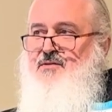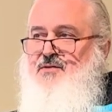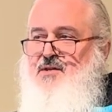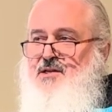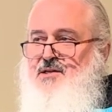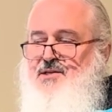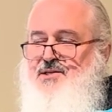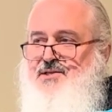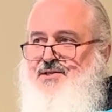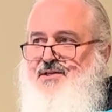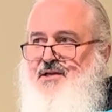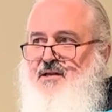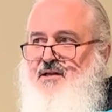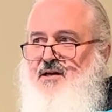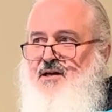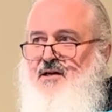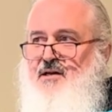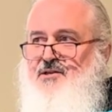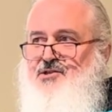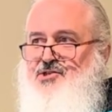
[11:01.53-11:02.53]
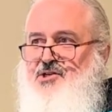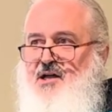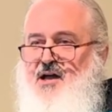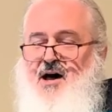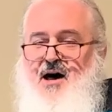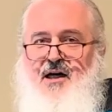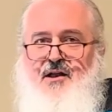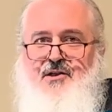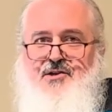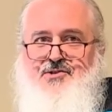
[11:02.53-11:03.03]
these uh,
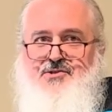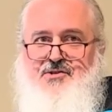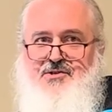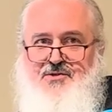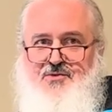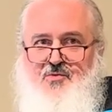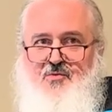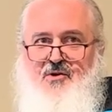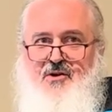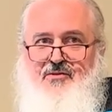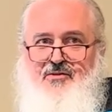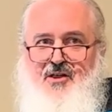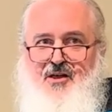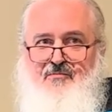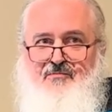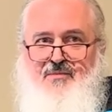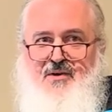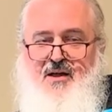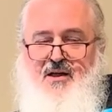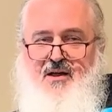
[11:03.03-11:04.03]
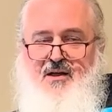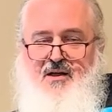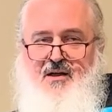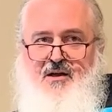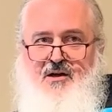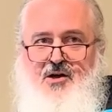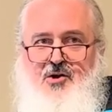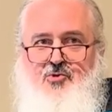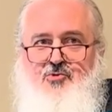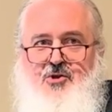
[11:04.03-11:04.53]
jihadists destroyed them,
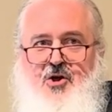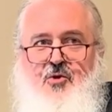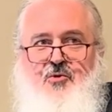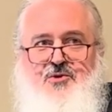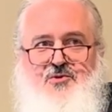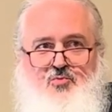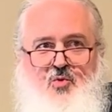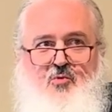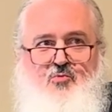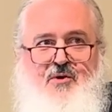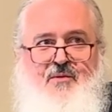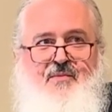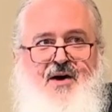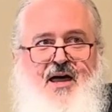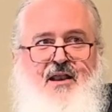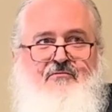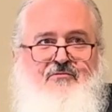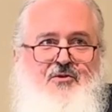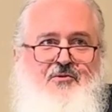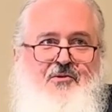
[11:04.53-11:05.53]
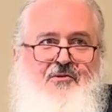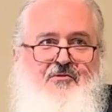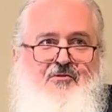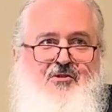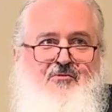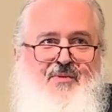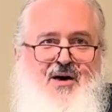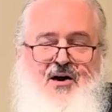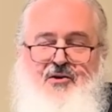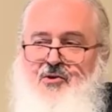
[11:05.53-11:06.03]
who knows what we might have
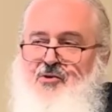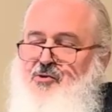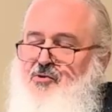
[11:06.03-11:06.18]
learned about